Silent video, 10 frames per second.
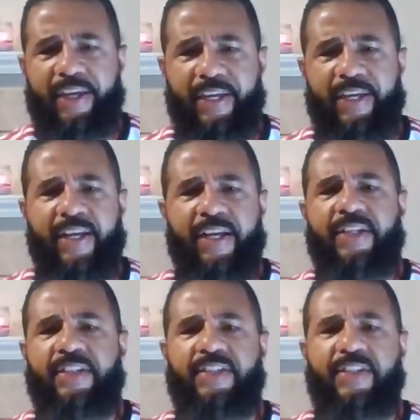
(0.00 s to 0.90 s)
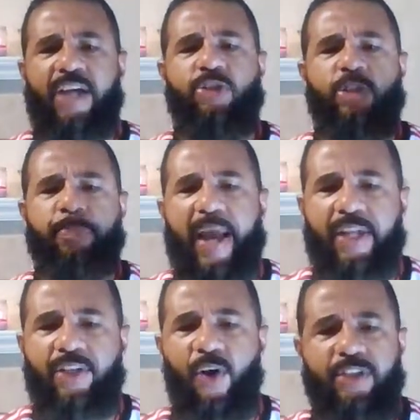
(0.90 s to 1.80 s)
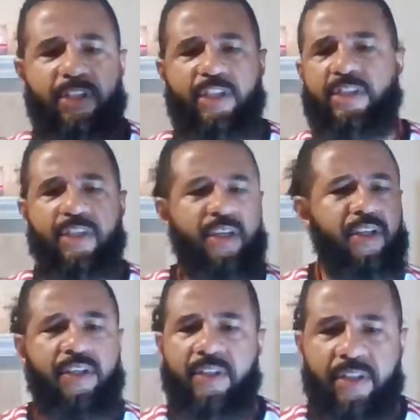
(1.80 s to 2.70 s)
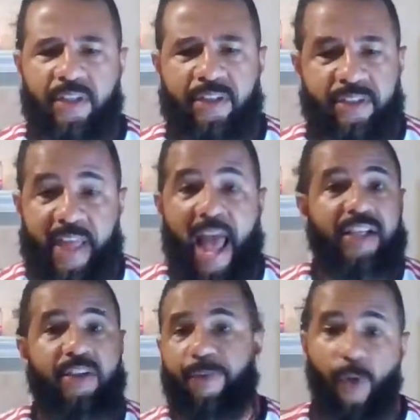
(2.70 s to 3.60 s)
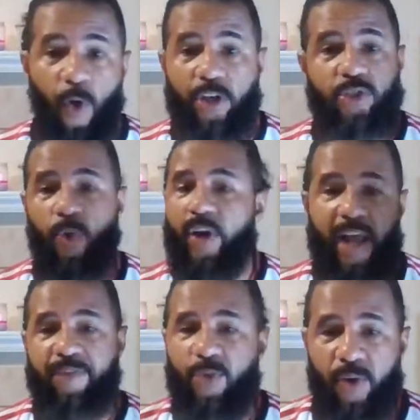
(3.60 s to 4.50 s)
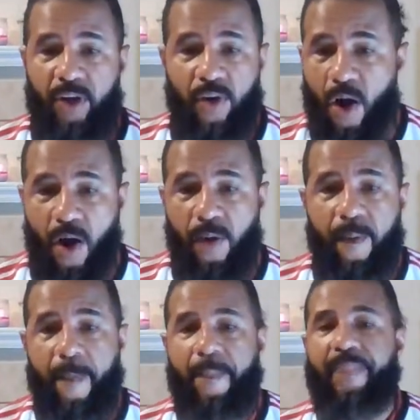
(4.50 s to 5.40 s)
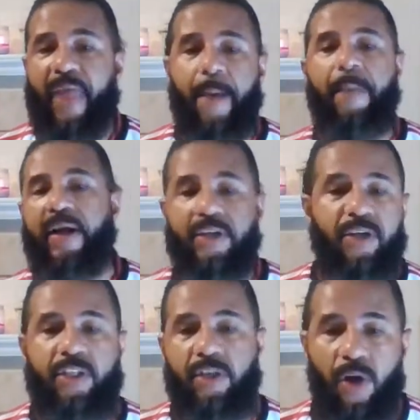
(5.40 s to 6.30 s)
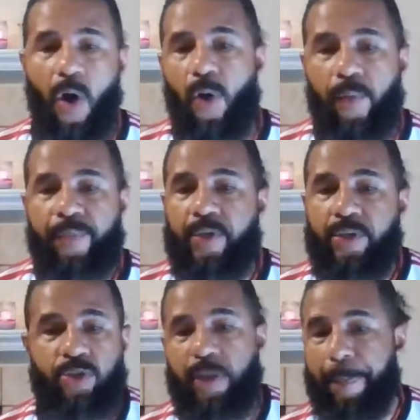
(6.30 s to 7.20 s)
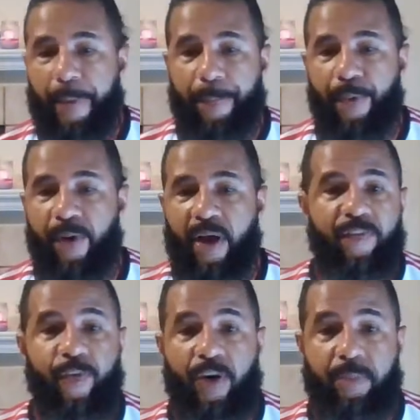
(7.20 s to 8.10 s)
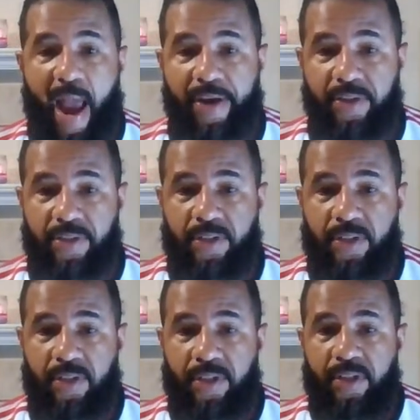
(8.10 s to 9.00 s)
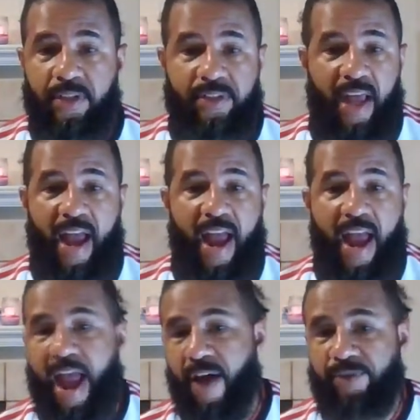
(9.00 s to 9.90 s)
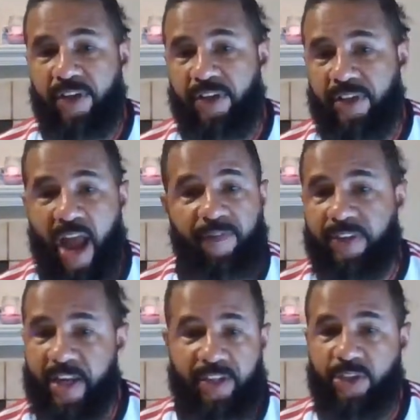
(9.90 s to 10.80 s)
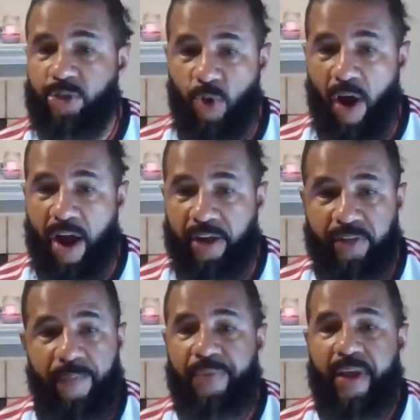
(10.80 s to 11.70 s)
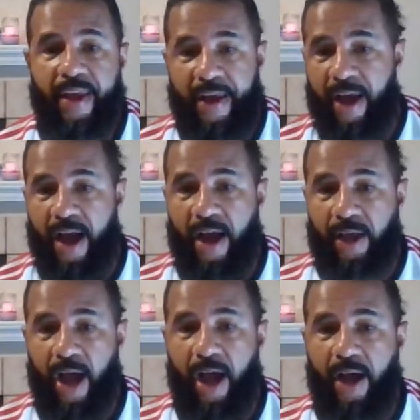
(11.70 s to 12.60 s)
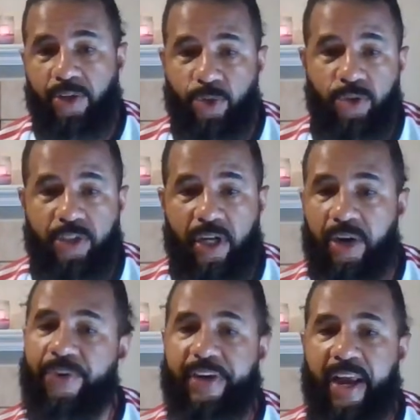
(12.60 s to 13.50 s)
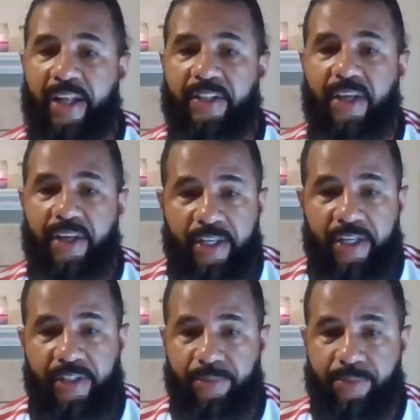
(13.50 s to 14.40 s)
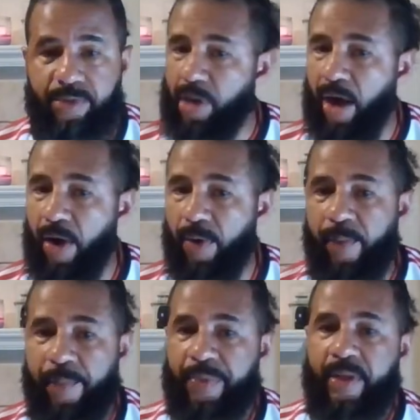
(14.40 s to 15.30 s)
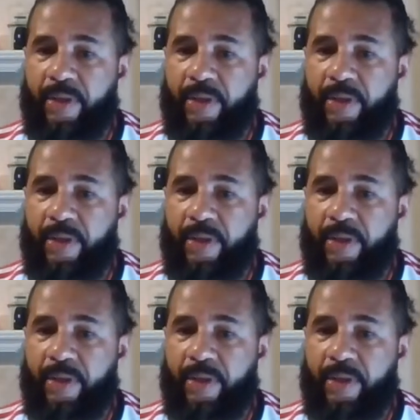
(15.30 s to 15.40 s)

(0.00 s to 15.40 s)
he decided to spend on this task force or whatever you want to call, that money could go to the people in Fort Myers that have everything destroyed due to the Hurricane Ian. So